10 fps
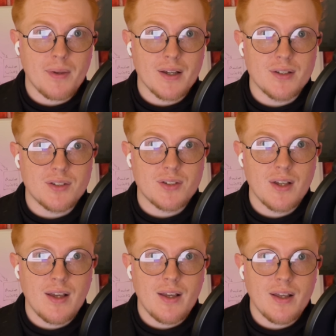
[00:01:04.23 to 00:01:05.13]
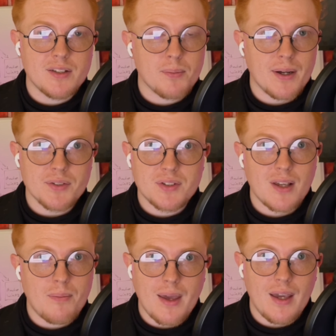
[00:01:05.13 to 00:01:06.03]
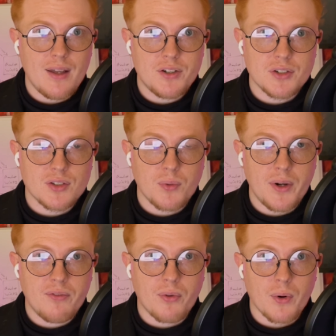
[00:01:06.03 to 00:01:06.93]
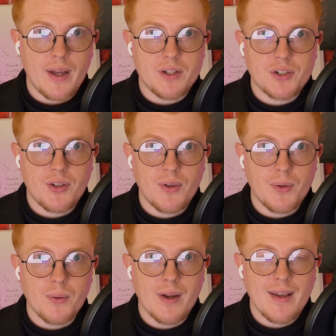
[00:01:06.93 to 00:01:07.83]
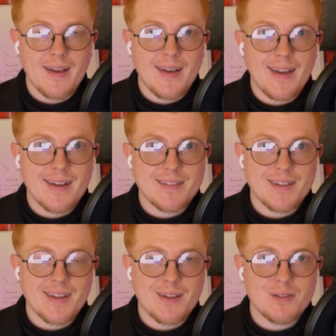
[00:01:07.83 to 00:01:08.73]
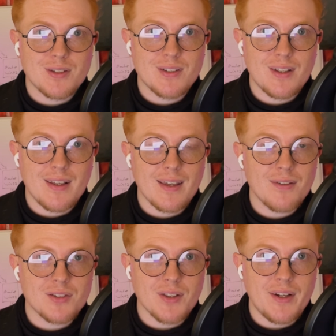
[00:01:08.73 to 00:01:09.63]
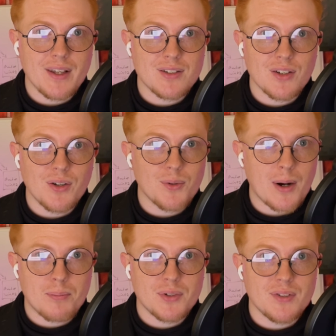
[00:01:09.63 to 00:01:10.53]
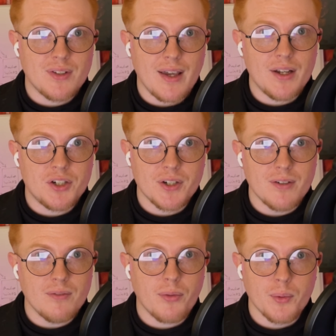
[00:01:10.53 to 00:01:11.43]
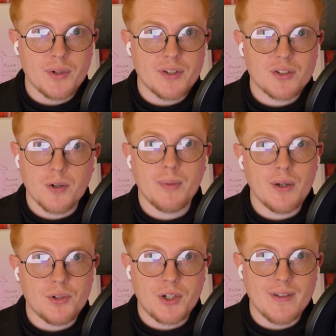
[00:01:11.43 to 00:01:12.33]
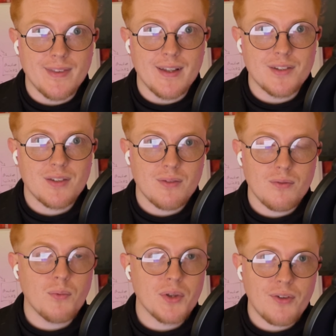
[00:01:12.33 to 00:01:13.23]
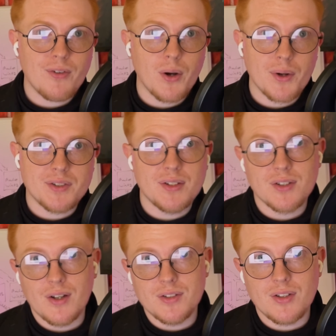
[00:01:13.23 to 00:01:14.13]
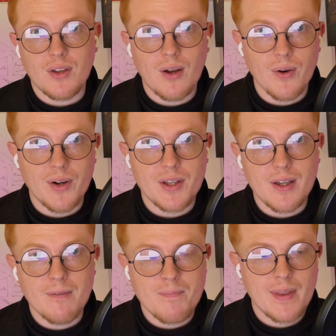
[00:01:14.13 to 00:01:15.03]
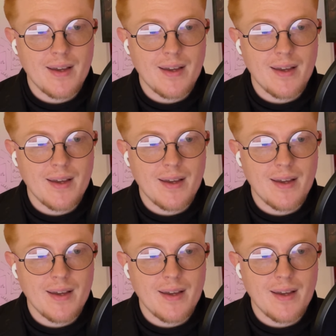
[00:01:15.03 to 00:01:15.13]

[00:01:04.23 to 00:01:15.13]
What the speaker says: because it's about the same age as 24H2, and it gives Linux a good representation through a distribution that really focuses on security.